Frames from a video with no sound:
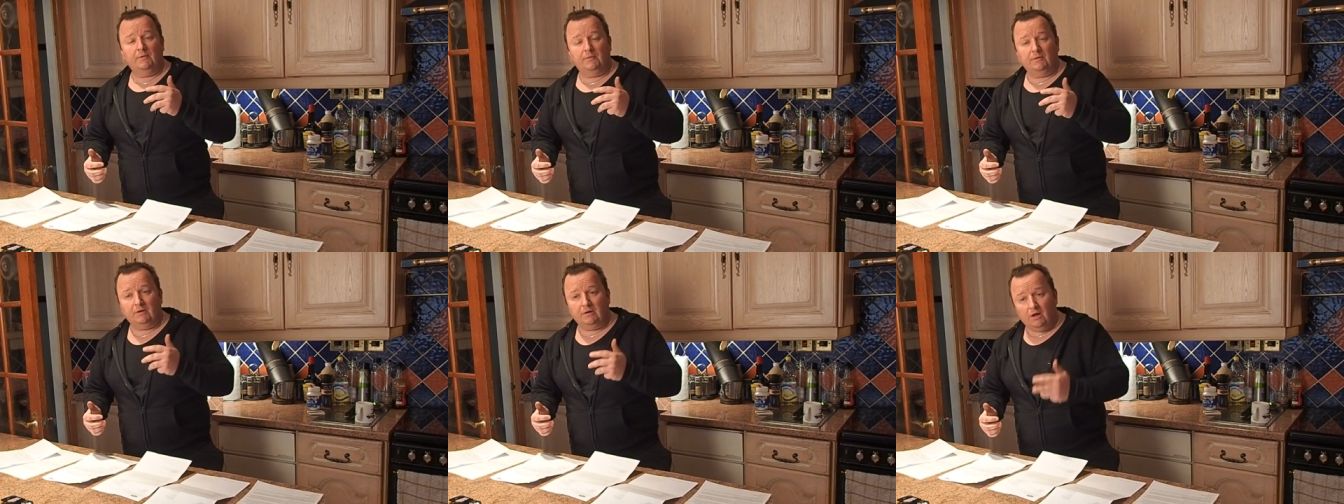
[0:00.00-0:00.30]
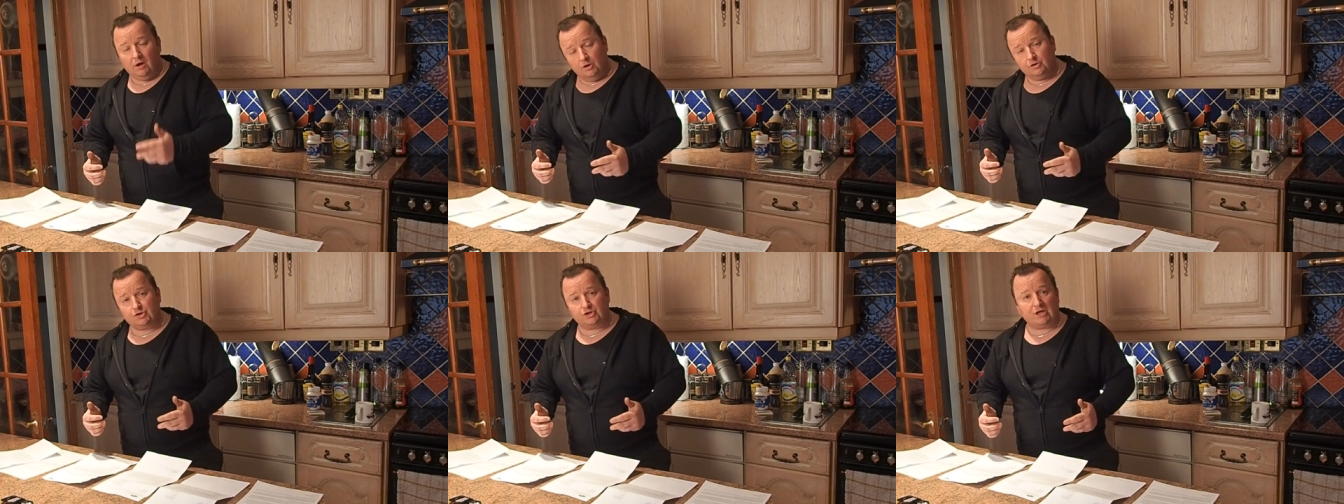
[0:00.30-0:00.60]

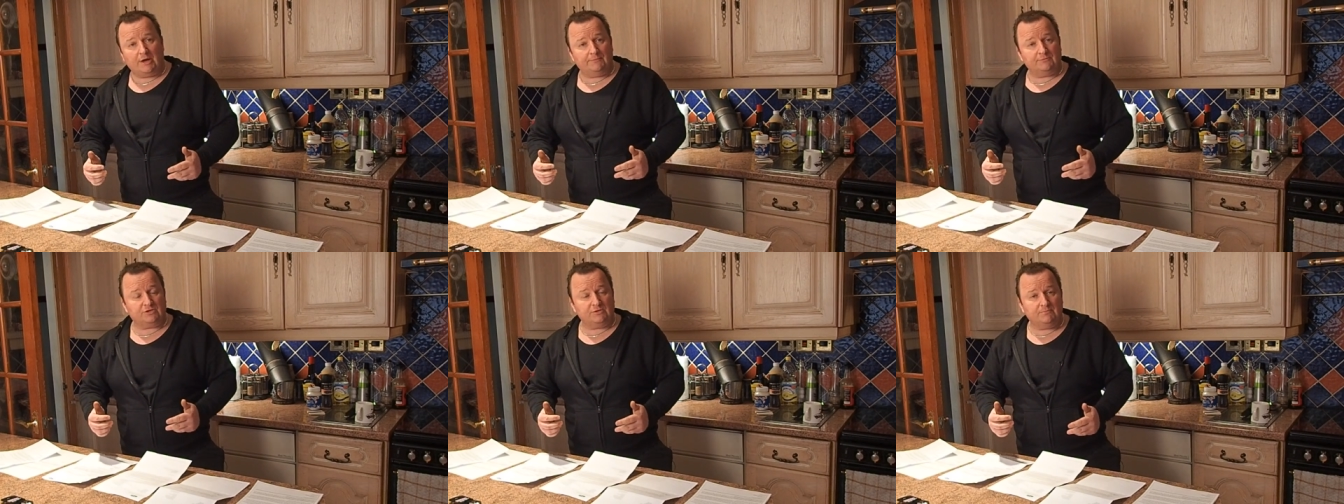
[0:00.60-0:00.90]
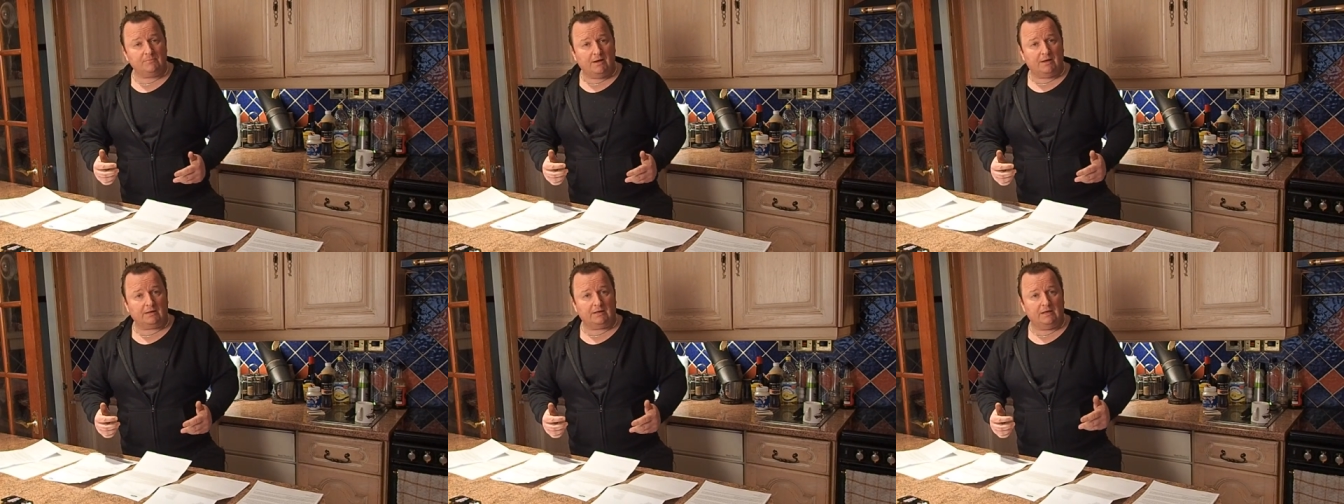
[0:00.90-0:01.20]
large sums of
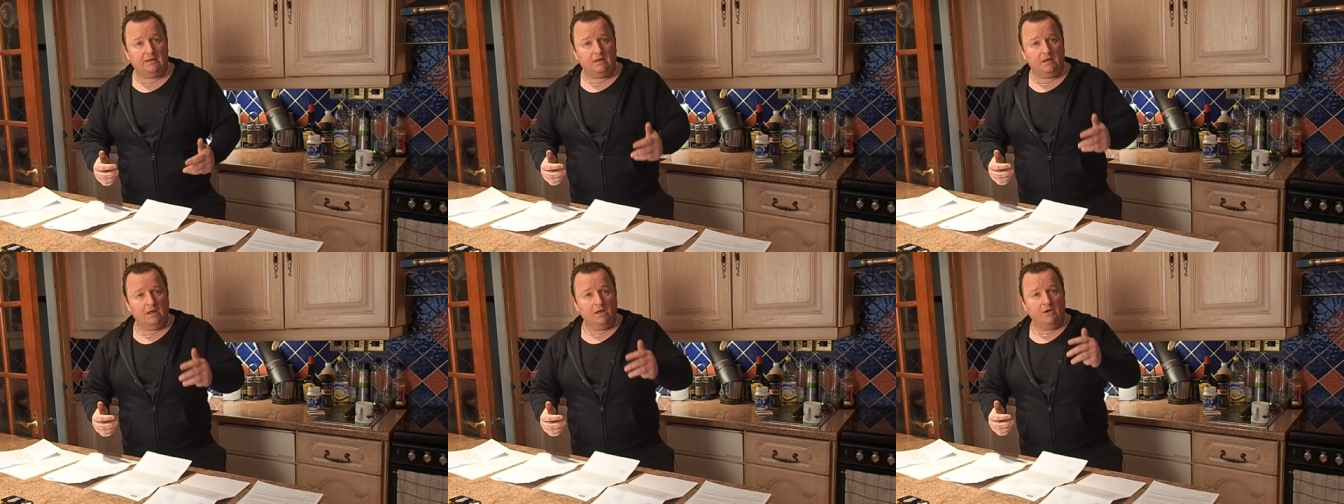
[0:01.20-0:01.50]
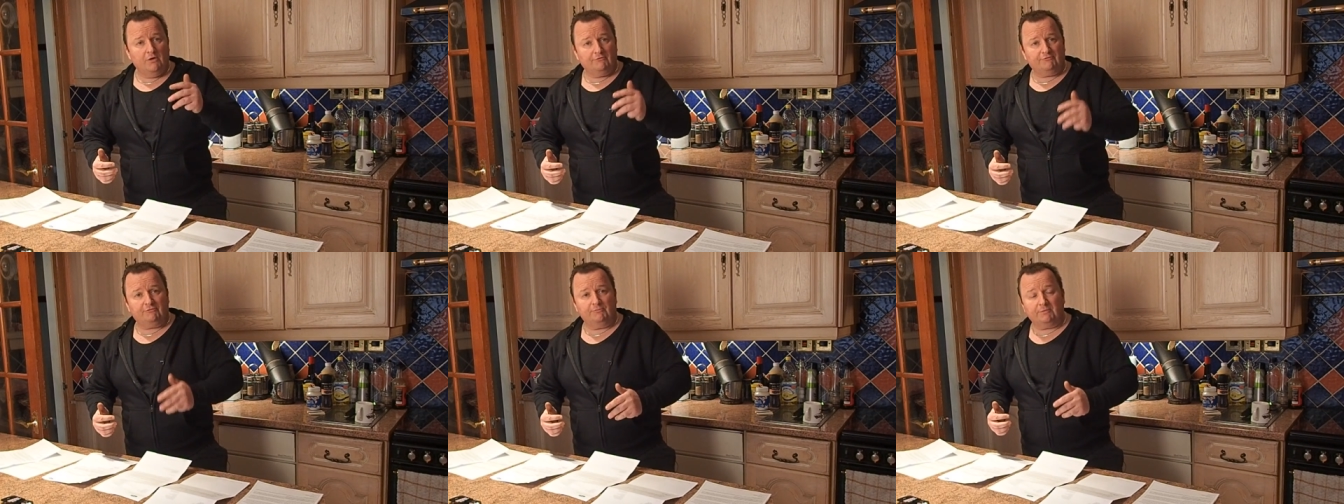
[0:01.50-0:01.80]
money
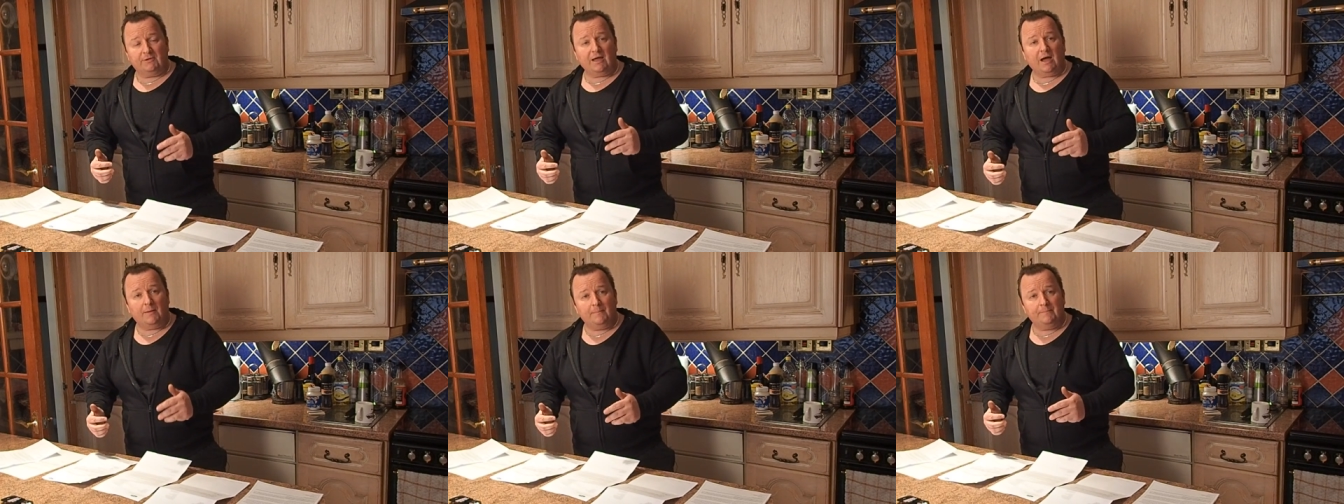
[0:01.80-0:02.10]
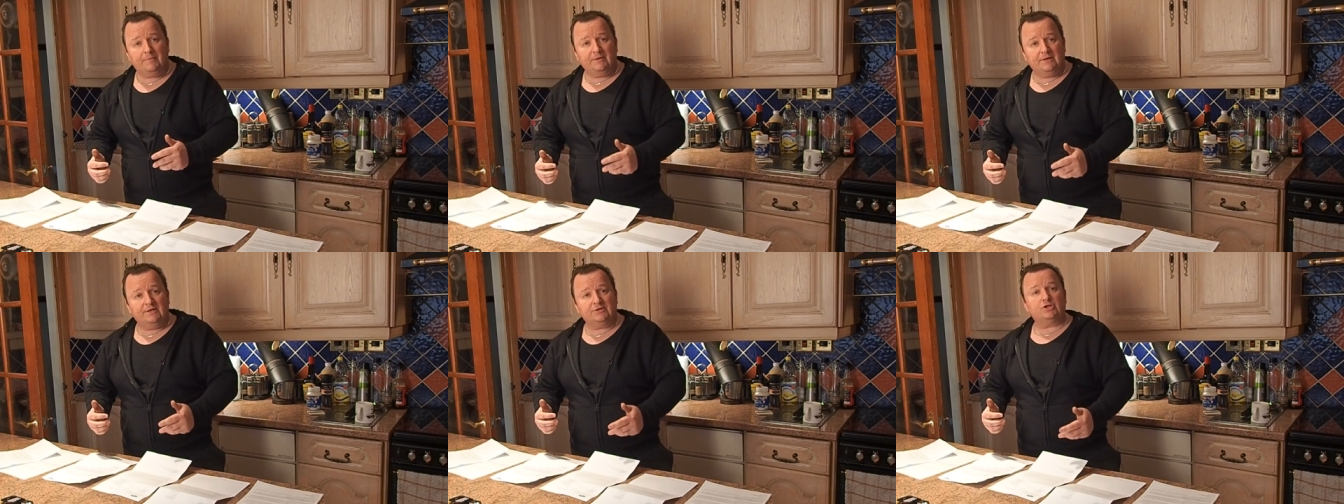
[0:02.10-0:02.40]
from
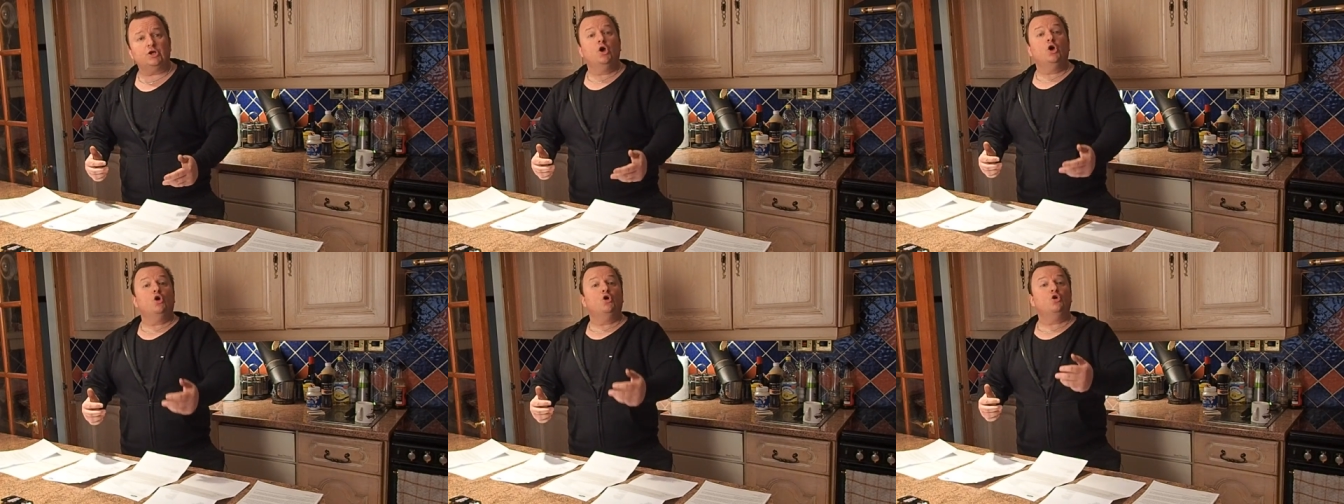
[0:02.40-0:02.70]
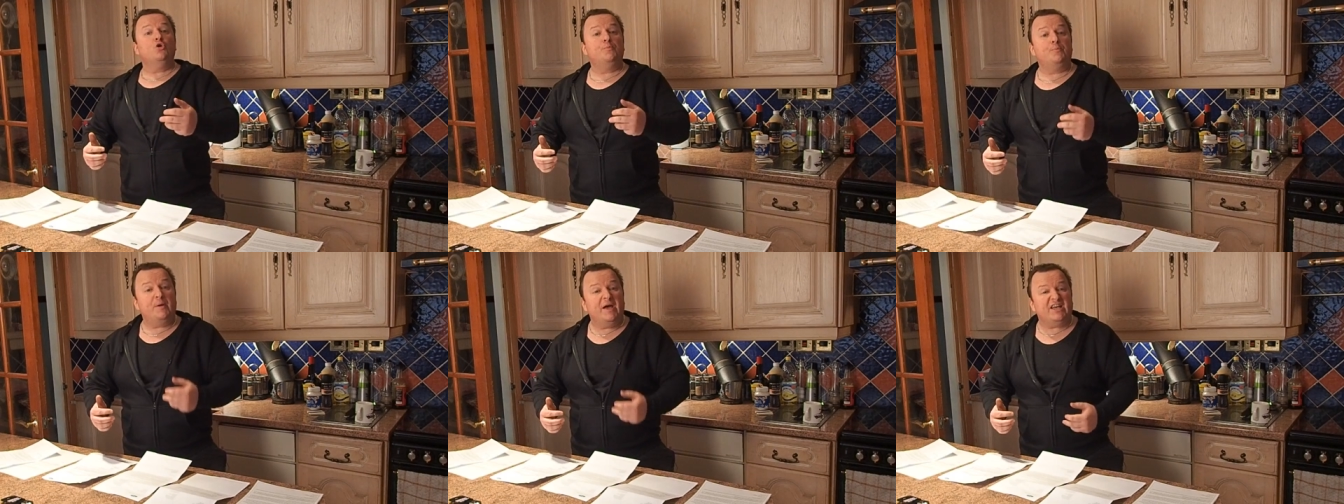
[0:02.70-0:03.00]
companies
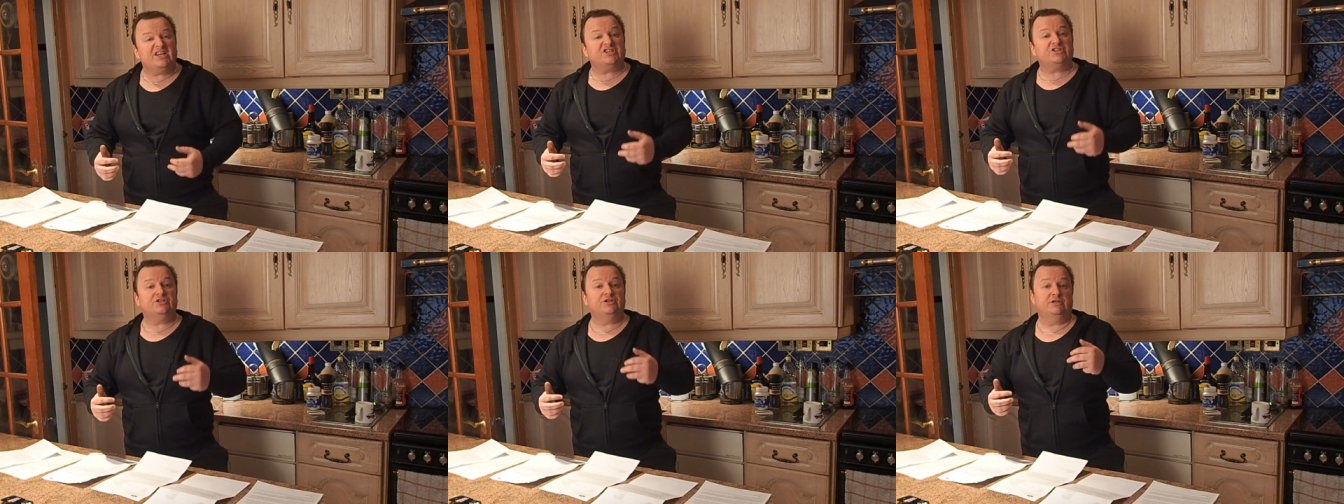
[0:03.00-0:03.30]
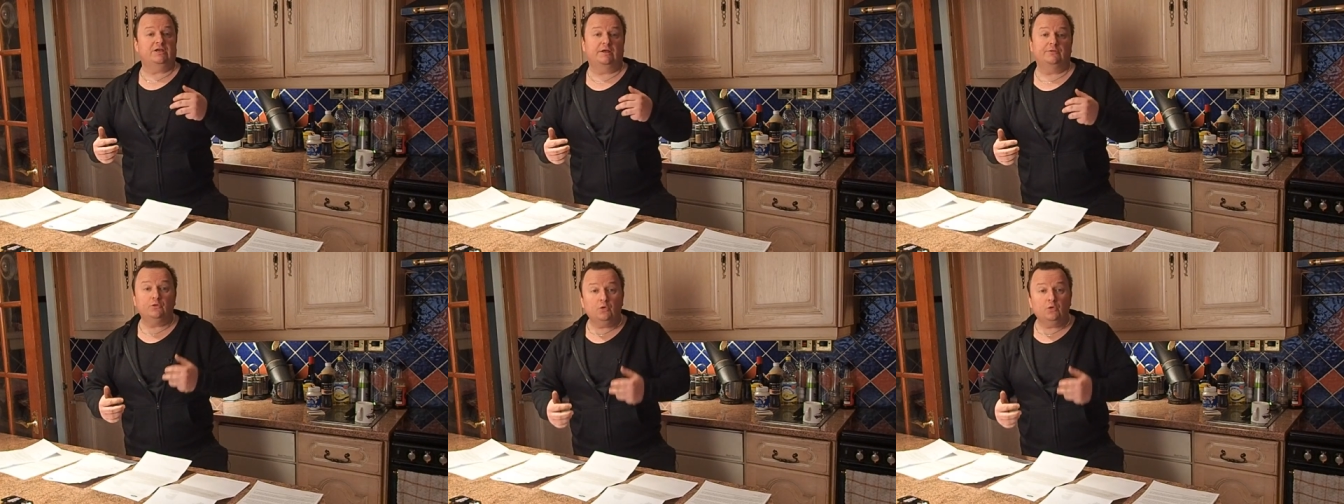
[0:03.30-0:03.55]
who pester you,